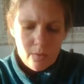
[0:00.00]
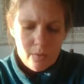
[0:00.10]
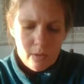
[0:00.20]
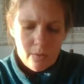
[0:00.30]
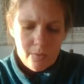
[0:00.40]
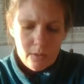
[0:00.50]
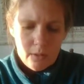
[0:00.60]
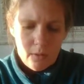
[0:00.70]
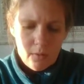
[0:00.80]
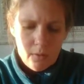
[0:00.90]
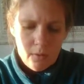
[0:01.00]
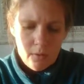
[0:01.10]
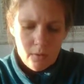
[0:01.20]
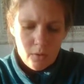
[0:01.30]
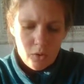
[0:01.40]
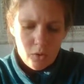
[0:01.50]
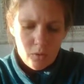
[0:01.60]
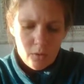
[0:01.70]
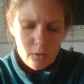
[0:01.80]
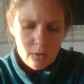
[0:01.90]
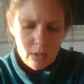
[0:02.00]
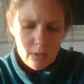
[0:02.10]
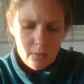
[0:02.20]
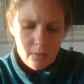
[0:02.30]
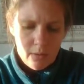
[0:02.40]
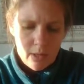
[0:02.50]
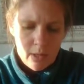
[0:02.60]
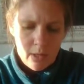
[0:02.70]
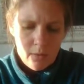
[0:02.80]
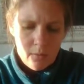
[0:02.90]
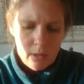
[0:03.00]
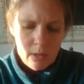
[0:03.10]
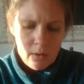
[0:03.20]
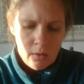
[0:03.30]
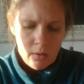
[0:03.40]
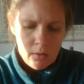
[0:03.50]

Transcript: fluffs go twirling and flying away.